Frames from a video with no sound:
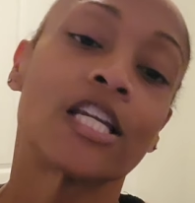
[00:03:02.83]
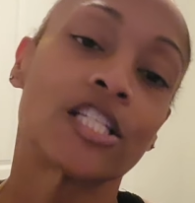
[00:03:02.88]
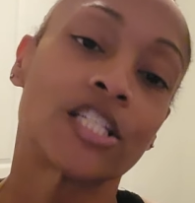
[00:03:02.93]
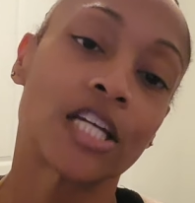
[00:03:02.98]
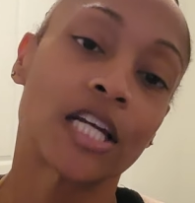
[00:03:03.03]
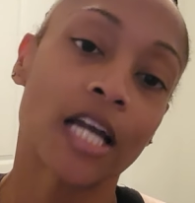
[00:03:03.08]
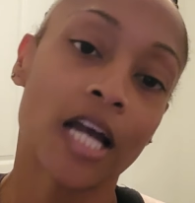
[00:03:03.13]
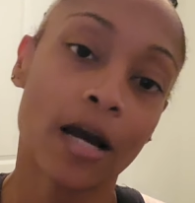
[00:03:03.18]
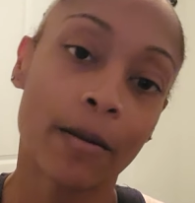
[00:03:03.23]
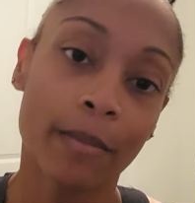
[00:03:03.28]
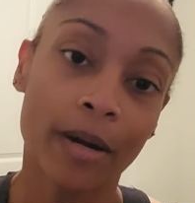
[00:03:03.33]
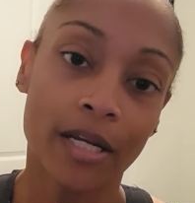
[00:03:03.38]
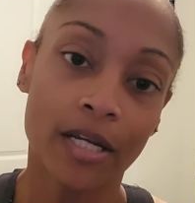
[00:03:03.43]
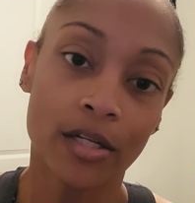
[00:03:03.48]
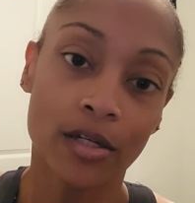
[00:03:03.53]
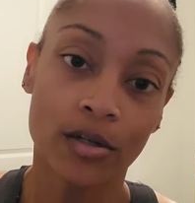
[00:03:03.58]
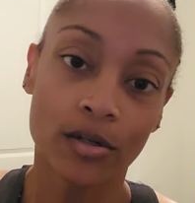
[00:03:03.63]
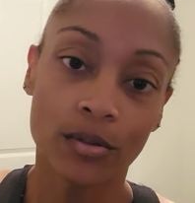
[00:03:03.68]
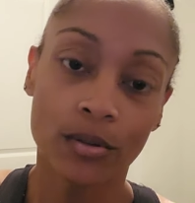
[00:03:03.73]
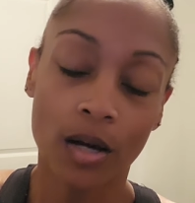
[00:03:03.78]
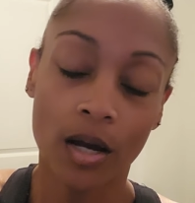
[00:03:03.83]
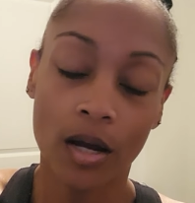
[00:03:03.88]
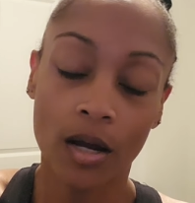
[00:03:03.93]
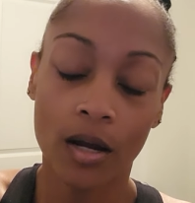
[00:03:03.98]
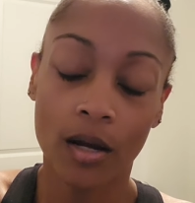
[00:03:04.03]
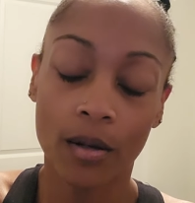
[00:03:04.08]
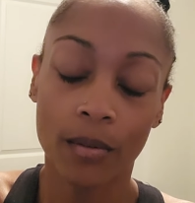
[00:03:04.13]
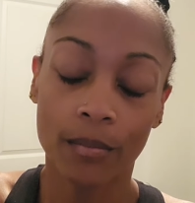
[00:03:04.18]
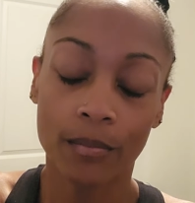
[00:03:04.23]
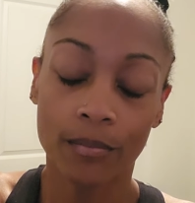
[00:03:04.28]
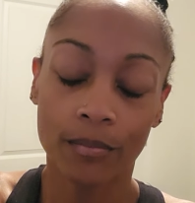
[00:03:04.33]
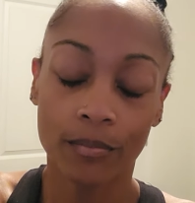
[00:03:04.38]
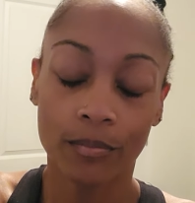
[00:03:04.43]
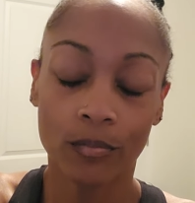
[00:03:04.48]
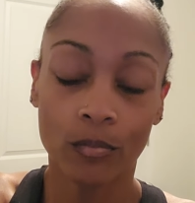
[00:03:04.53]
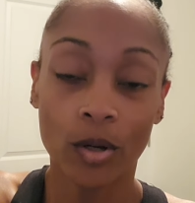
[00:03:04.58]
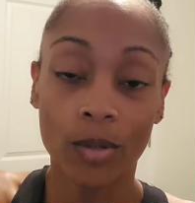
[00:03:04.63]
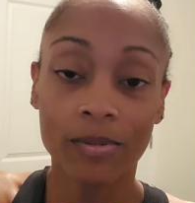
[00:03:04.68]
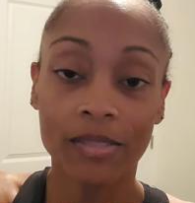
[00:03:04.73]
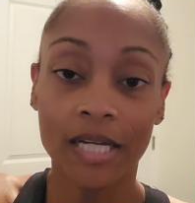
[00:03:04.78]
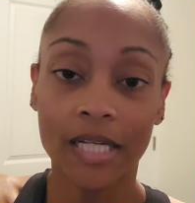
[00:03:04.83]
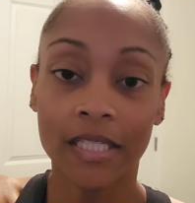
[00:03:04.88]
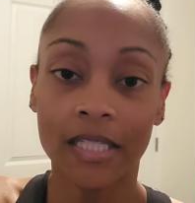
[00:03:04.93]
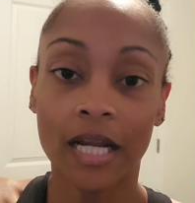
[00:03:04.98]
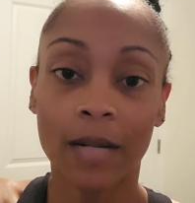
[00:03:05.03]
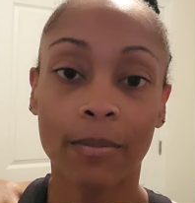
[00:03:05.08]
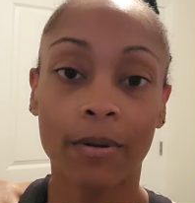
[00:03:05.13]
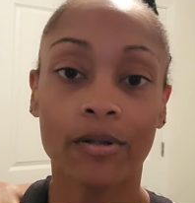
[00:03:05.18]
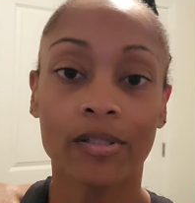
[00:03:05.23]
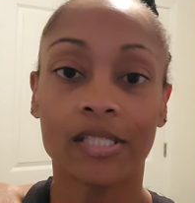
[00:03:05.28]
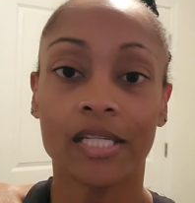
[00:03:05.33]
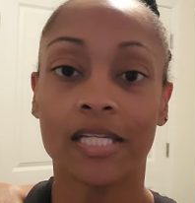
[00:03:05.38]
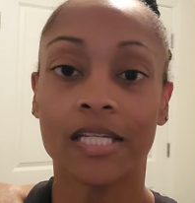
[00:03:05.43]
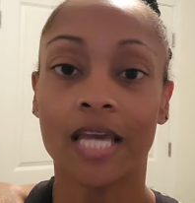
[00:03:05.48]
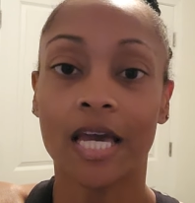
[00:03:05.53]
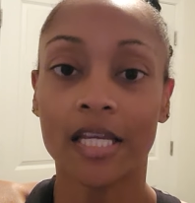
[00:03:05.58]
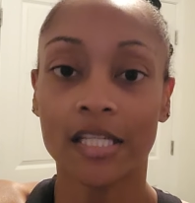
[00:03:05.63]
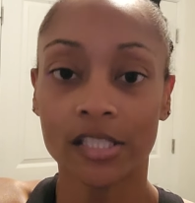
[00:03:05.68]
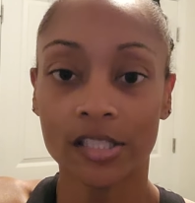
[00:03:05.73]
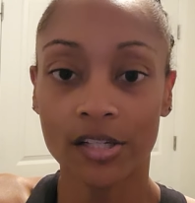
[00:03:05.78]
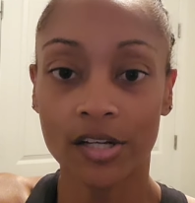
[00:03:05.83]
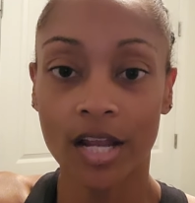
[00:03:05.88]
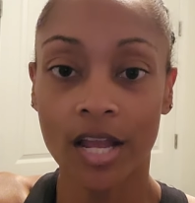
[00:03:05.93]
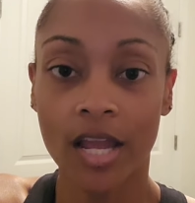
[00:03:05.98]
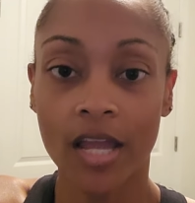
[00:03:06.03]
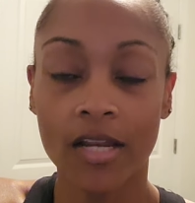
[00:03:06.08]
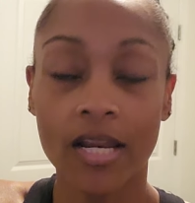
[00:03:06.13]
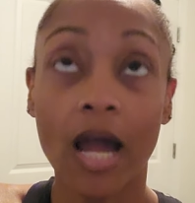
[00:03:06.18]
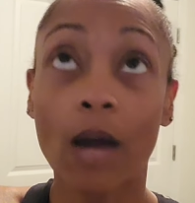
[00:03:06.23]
Check out my new um, website that I posted yesterday.